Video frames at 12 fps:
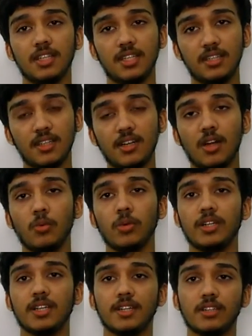in the
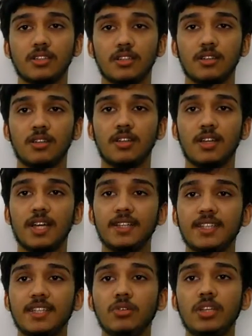downward direction,
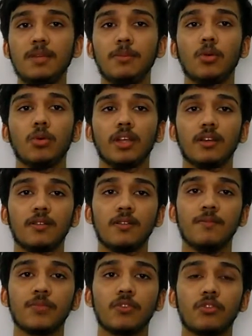and then you keep going.
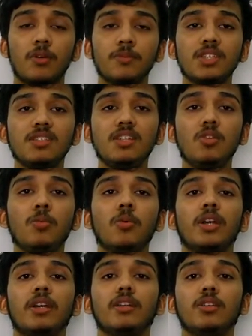From this new
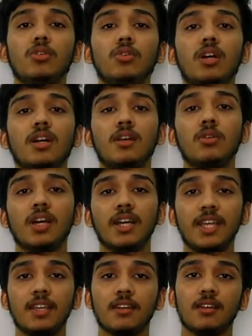point, you look around
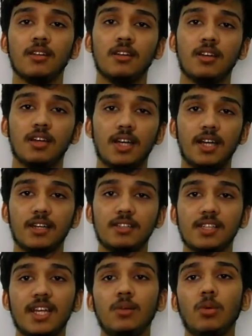again and
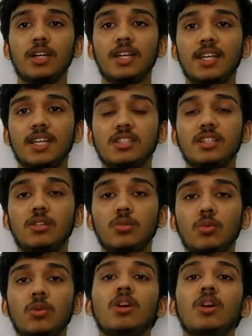decide what direction